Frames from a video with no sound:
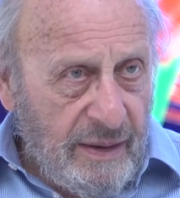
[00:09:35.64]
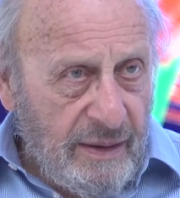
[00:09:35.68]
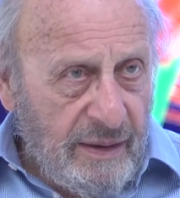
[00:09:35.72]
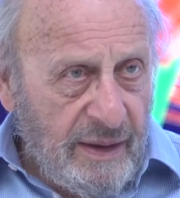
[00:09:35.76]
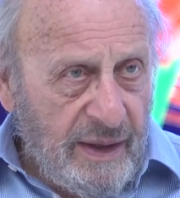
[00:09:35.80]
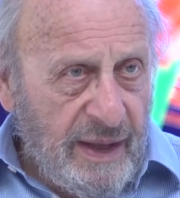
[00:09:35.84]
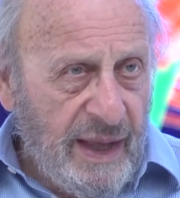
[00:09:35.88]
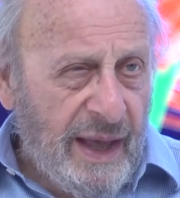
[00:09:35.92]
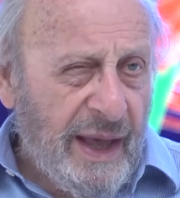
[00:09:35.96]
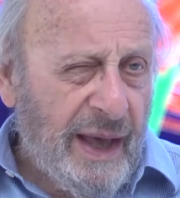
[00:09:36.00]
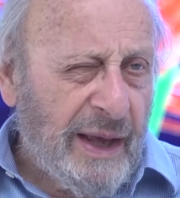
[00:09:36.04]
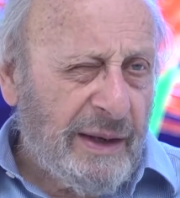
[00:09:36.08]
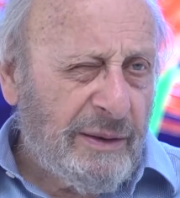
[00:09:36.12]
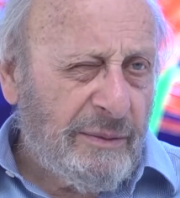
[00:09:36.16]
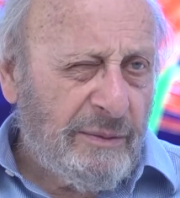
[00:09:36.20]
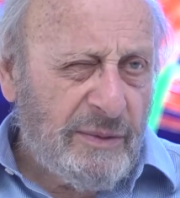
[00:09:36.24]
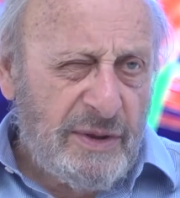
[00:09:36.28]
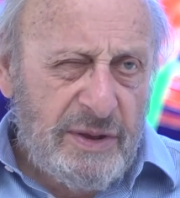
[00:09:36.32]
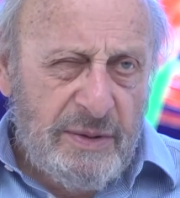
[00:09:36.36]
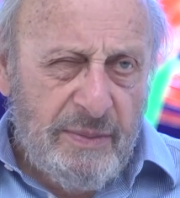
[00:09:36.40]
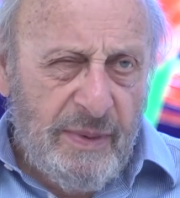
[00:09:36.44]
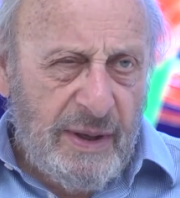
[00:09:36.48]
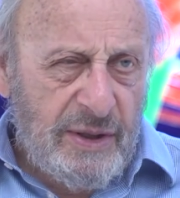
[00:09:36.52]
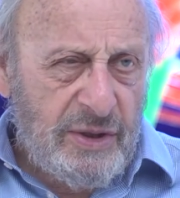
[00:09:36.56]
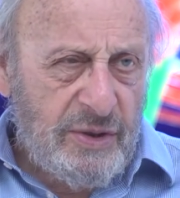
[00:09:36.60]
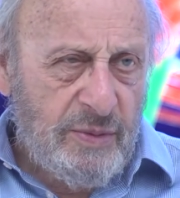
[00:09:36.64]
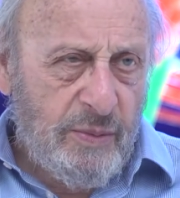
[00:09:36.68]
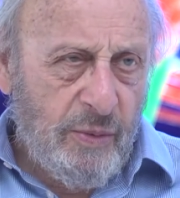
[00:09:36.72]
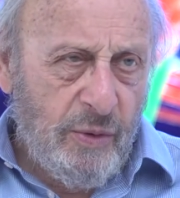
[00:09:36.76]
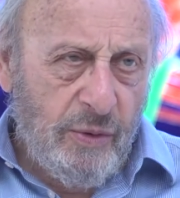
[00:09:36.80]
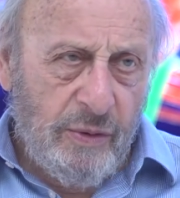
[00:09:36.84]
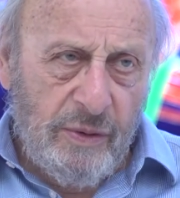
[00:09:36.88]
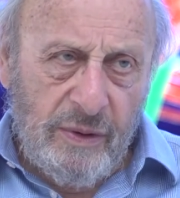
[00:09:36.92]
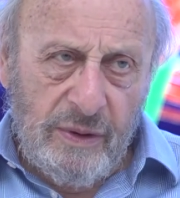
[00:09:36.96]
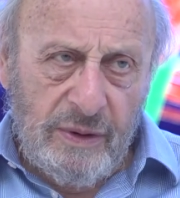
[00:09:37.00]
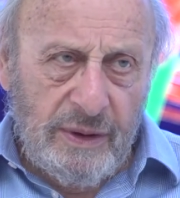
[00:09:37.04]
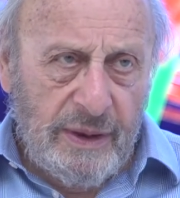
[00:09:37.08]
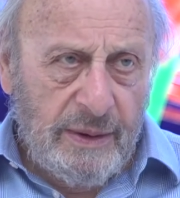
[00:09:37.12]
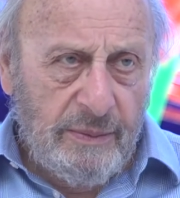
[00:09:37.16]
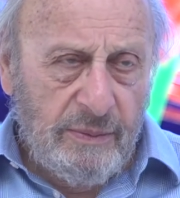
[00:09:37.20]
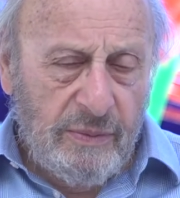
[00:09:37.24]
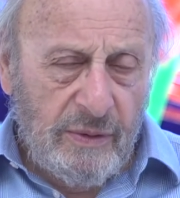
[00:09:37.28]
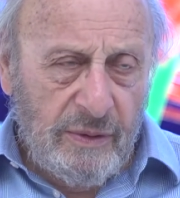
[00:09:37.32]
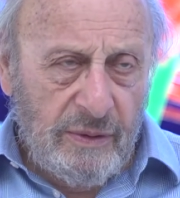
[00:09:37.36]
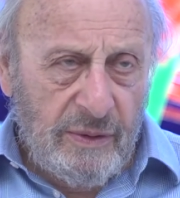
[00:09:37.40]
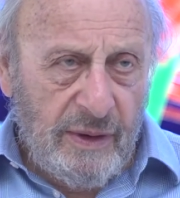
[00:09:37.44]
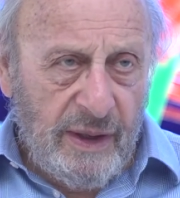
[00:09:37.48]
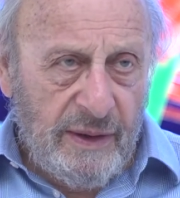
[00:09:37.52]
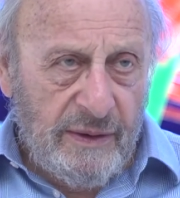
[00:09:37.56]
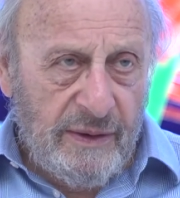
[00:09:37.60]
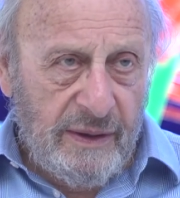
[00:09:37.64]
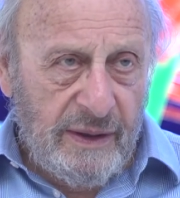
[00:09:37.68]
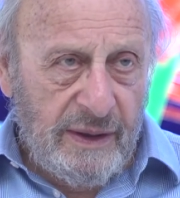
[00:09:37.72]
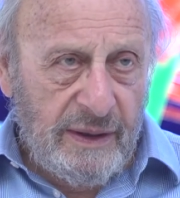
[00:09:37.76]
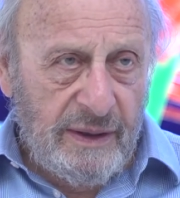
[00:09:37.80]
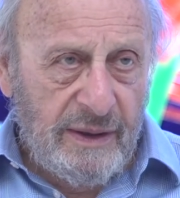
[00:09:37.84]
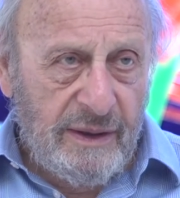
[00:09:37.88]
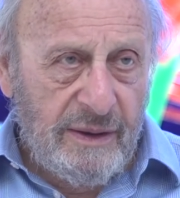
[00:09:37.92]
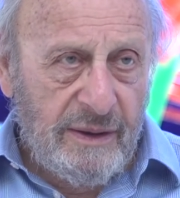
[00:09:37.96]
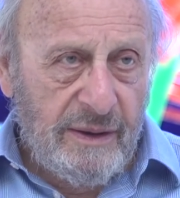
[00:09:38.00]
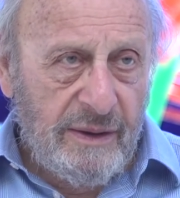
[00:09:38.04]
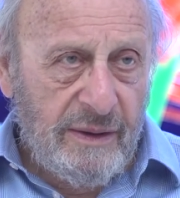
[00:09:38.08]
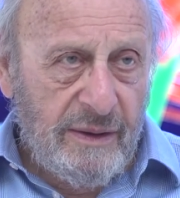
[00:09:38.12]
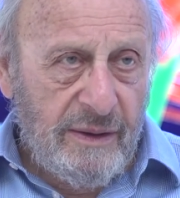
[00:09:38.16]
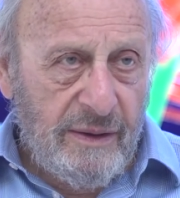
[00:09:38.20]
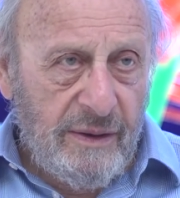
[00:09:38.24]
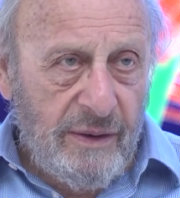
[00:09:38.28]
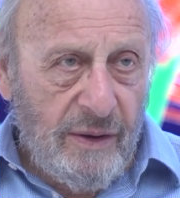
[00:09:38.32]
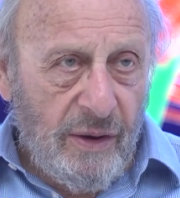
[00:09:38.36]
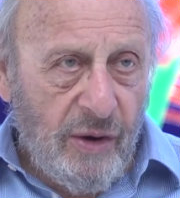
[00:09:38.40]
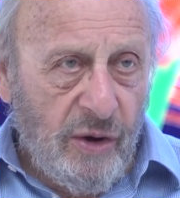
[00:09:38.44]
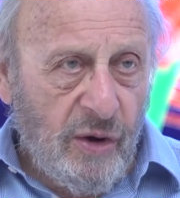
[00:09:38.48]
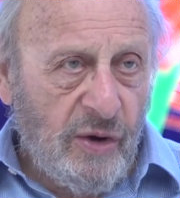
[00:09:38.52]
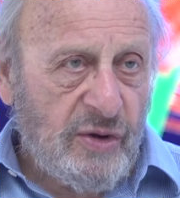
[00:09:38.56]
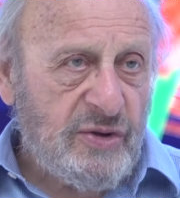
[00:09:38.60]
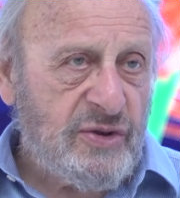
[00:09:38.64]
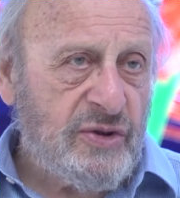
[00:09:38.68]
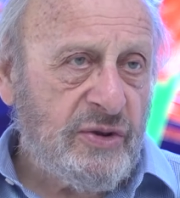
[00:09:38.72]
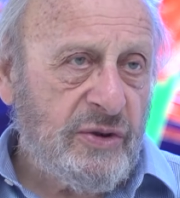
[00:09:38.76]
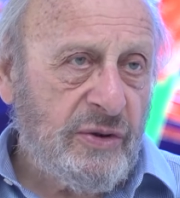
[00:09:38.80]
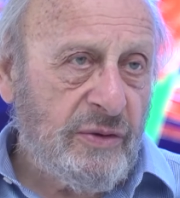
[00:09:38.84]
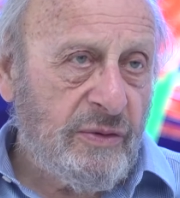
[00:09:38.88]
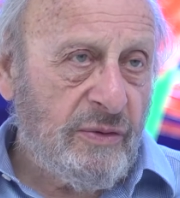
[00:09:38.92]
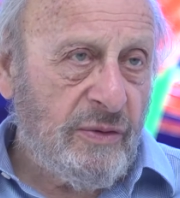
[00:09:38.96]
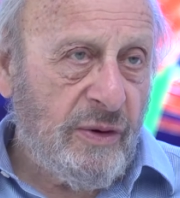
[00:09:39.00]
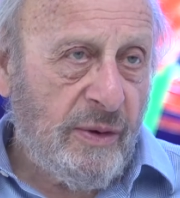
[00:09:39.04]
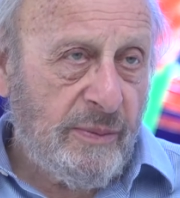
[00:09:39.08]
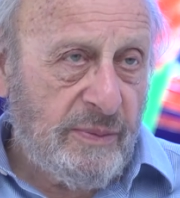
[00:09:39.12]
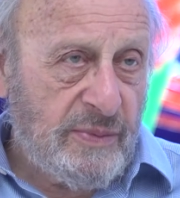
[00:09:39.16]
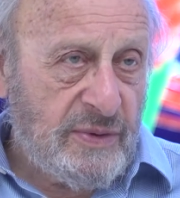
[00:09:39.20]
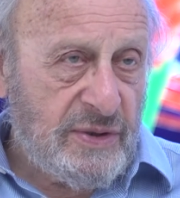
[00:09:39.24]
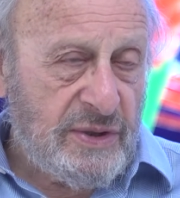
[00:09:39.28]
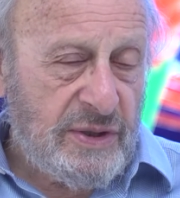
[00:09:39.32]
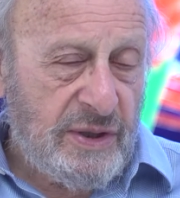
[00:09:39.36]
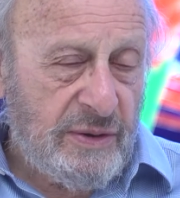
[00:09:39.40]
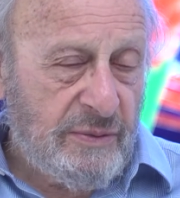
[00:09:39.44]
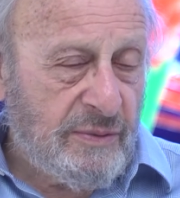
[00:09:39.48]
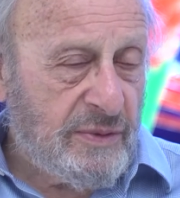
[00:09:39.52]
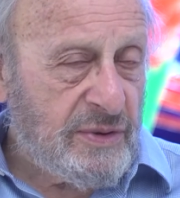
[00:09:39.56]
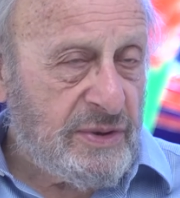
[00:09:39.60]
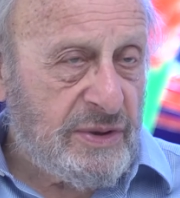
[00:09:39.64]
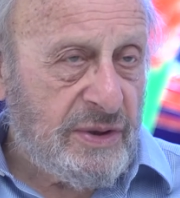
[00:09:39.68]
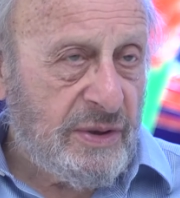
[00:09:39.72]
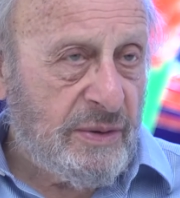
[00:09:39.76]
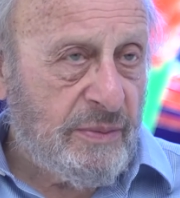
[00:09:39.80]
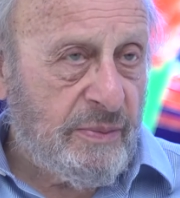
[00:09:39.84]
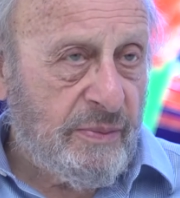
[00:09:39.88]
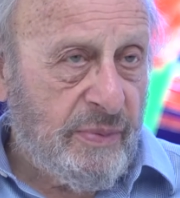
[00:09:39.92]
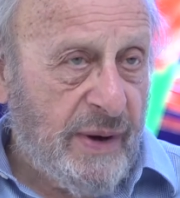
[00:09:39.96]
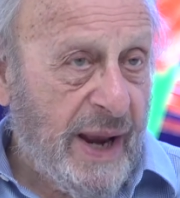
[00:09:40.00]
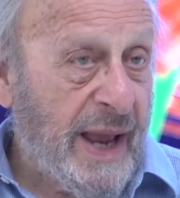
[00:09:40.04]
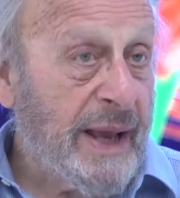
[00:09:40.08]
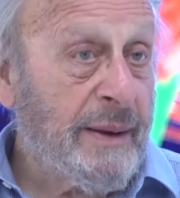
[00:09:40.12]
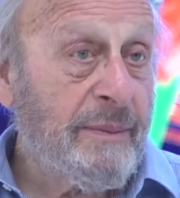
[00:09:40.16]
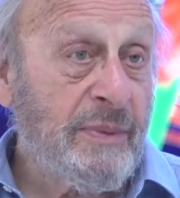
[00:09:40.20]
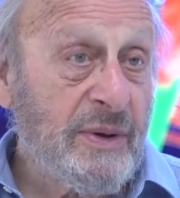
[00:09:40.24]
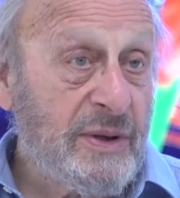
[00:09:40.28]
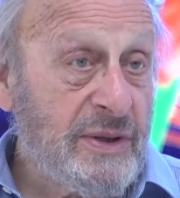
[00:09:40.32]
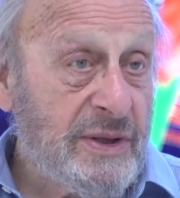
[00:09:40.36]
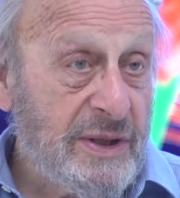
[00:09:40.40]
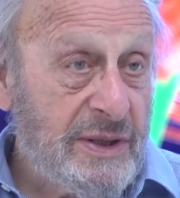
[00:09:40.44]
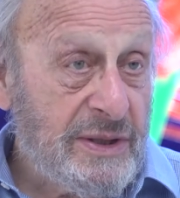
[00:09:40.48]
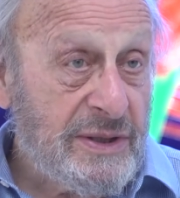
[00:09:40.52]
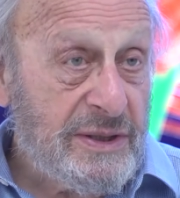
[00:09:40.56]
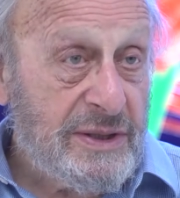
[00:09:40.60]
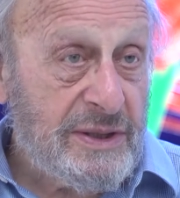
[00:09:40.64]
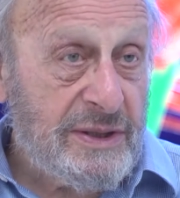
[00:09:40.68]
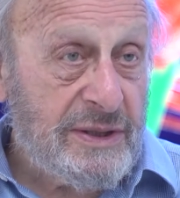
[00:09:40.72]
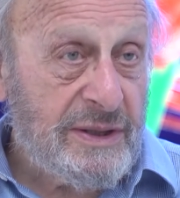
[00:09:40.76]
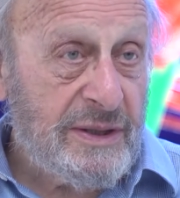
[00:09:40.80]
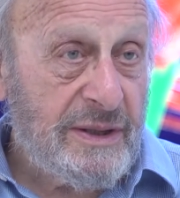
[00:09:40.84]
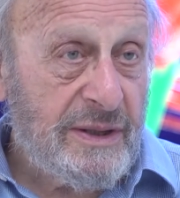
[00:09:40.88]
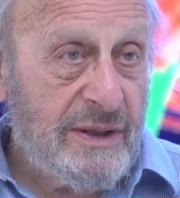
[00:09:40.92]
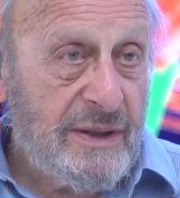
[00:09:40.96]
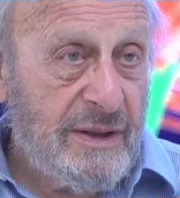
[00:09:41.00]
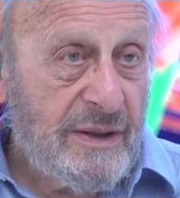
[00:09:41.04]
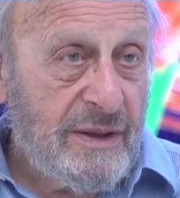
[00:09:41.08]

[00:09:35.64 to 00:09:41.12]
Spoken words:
Kahn was much more a liberal, I think. Austin Robinson was a pragmatist.